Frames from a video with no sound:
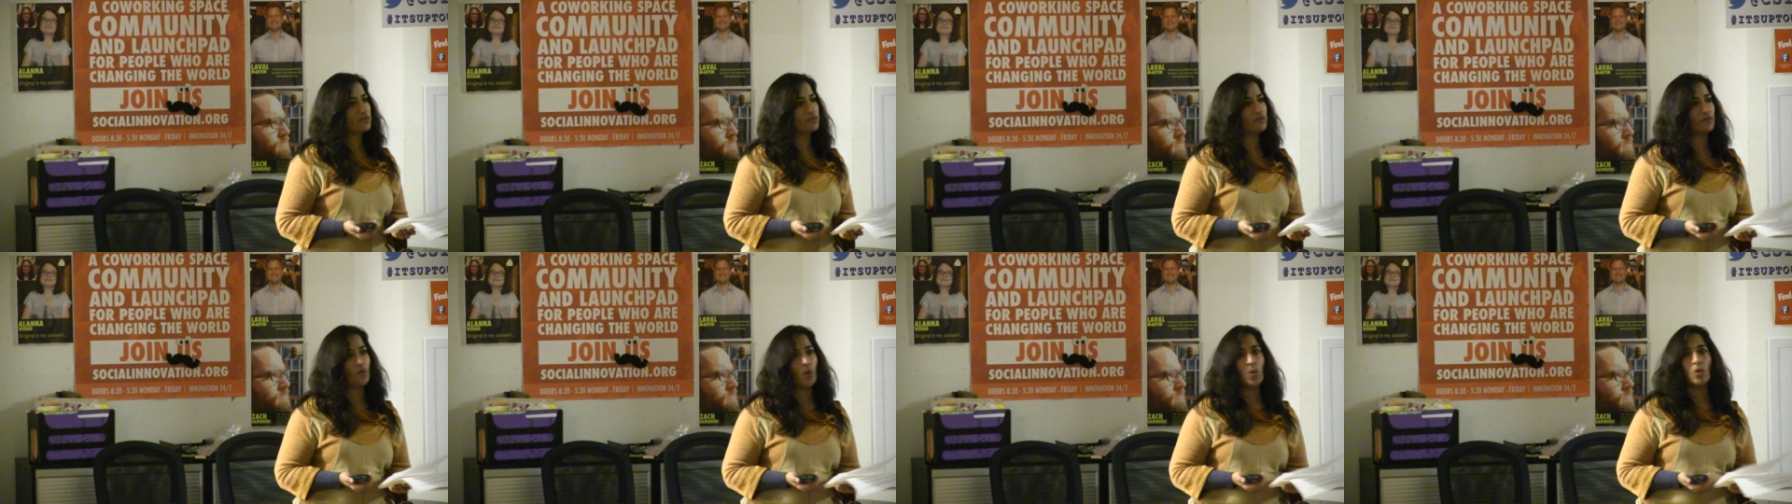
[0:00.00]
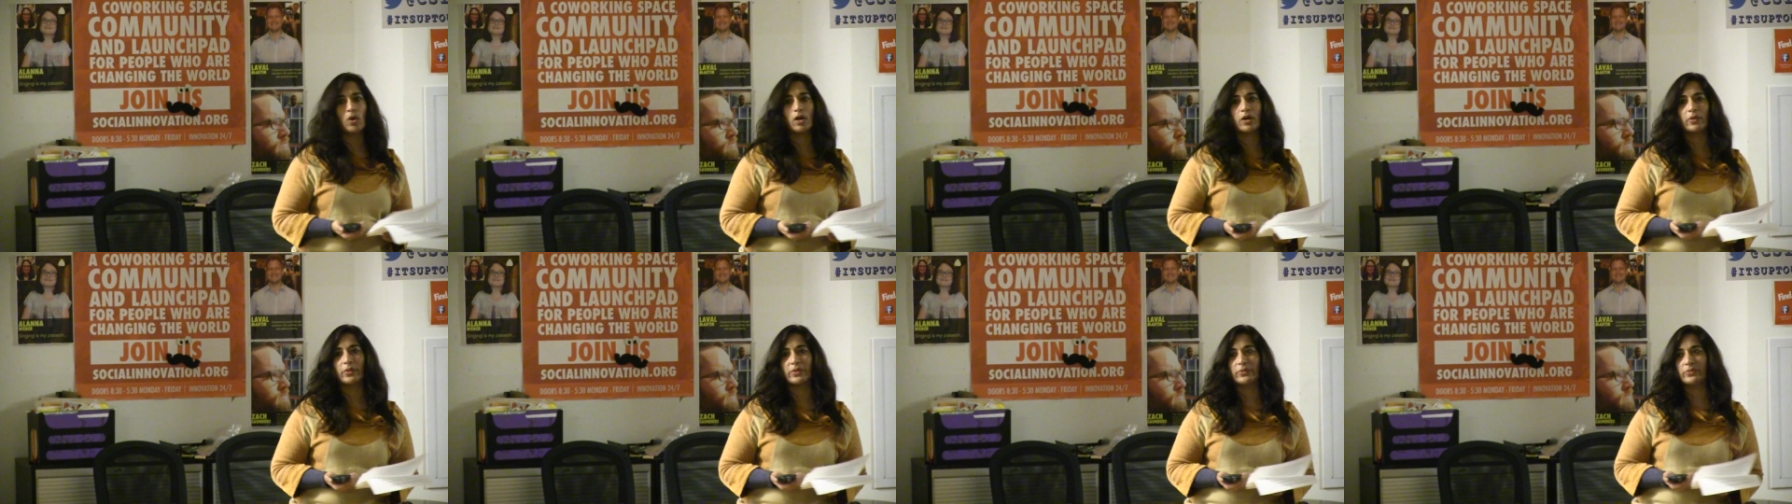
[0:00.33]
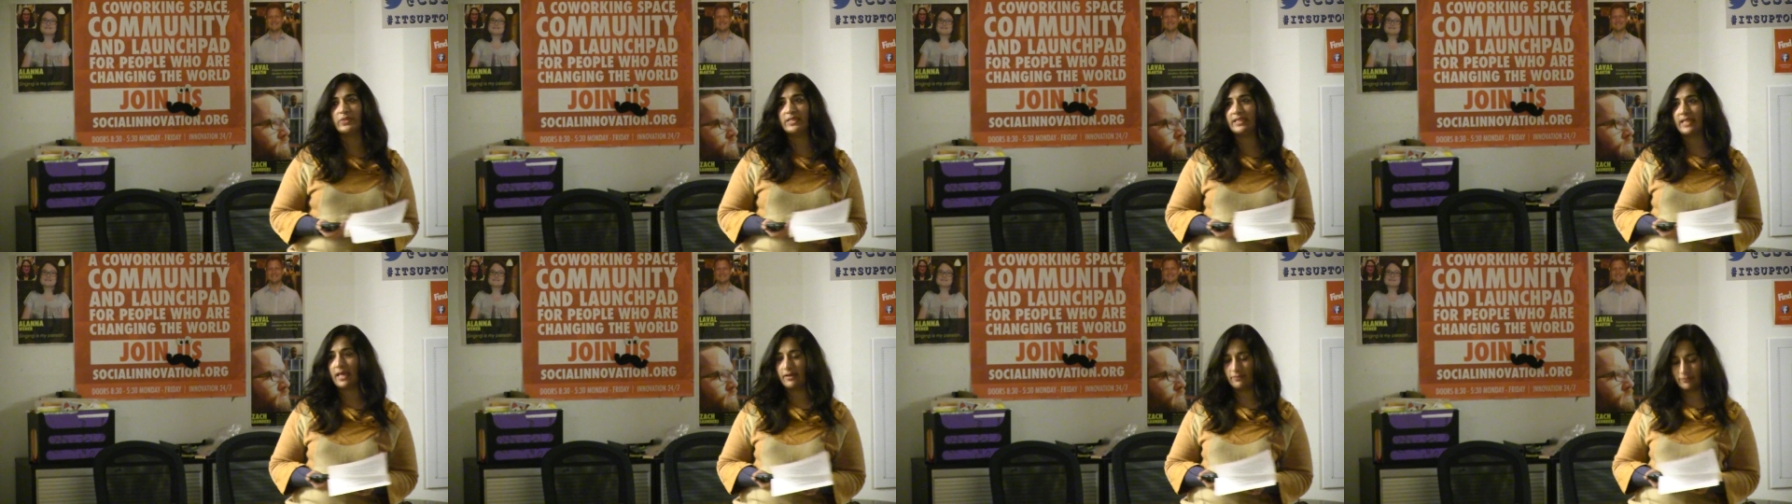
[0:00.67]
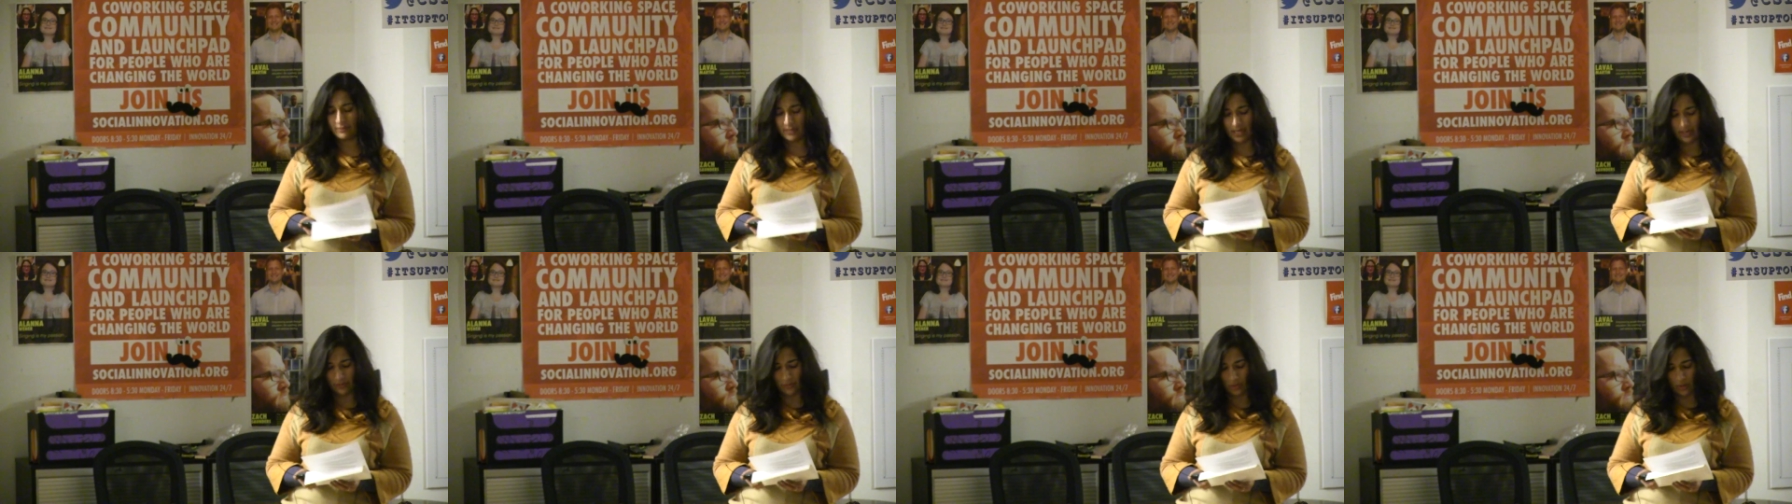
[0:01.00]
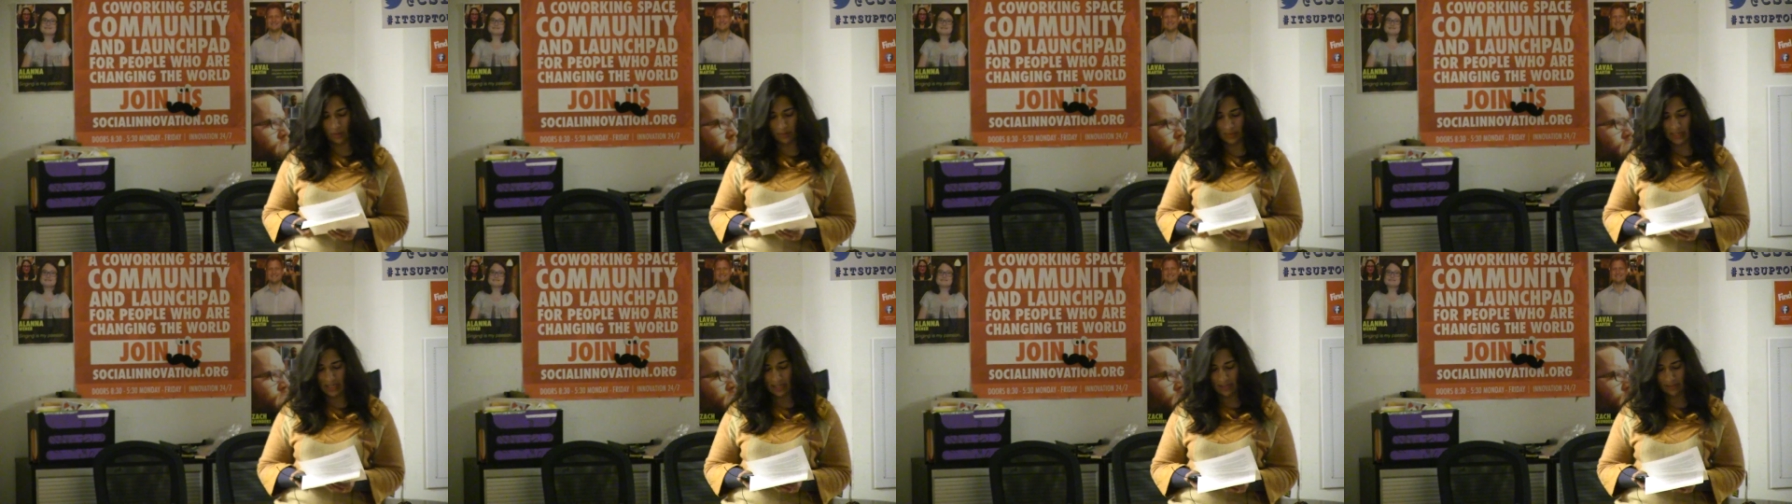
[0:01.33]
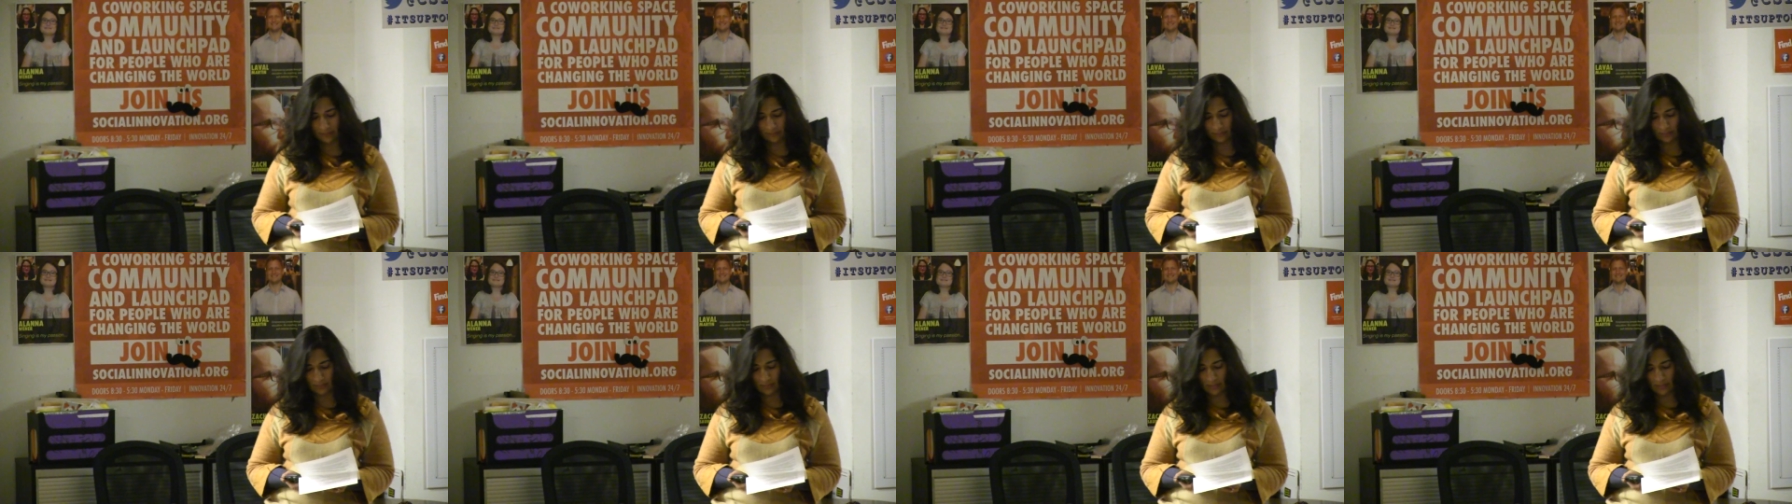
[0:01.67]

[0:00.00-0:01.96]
4 when we left Nairobi